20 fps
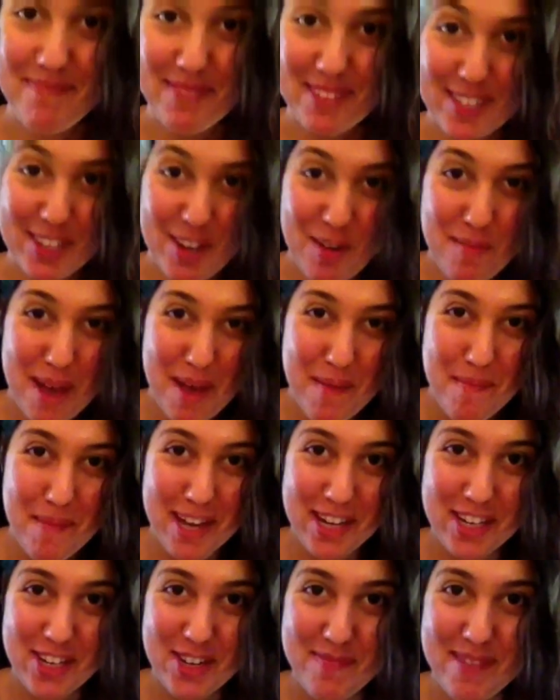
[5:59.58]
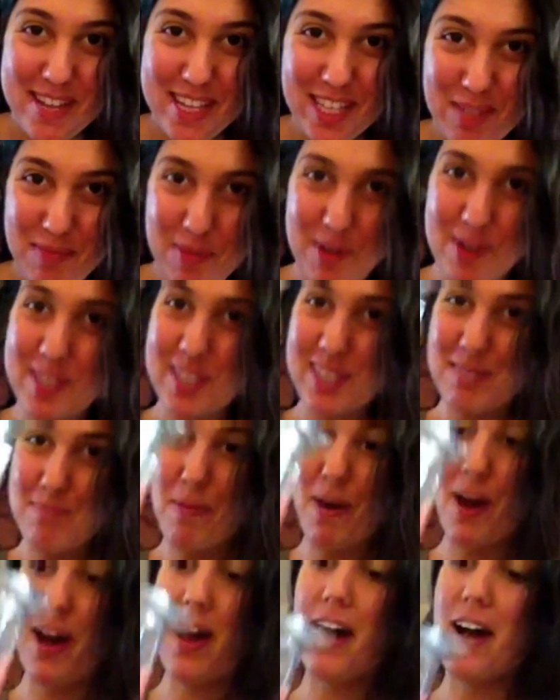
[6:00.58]
so my measurements were
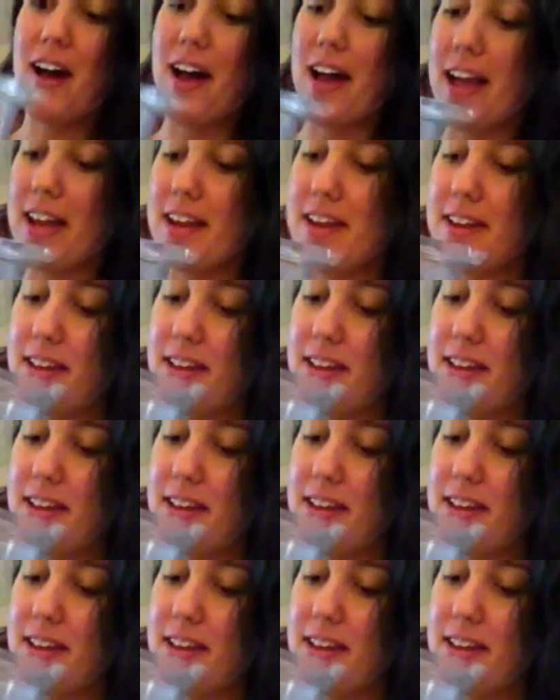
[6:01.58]
spot on